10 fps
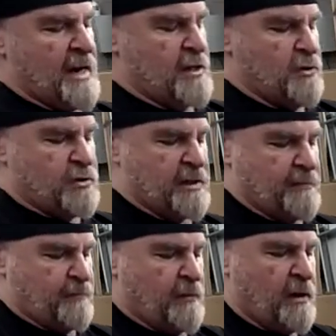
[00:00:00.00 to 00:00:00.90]
I
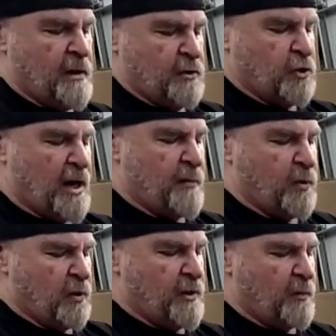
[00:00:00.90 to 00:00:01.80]
usually try to
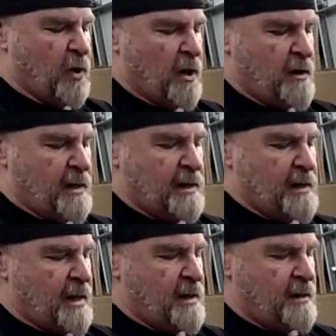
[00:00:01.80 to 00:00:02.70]
pull it apart
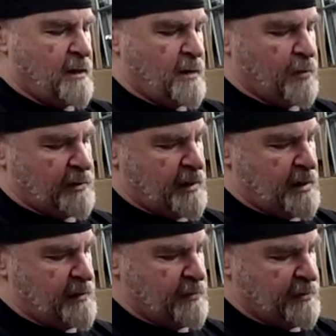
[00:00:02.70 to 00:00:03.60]
like that a couple of
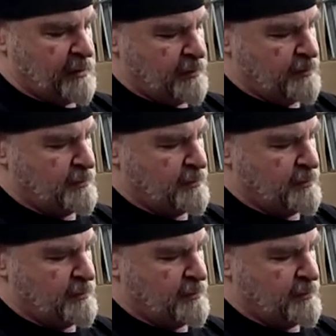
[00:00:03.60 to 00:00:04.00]
times.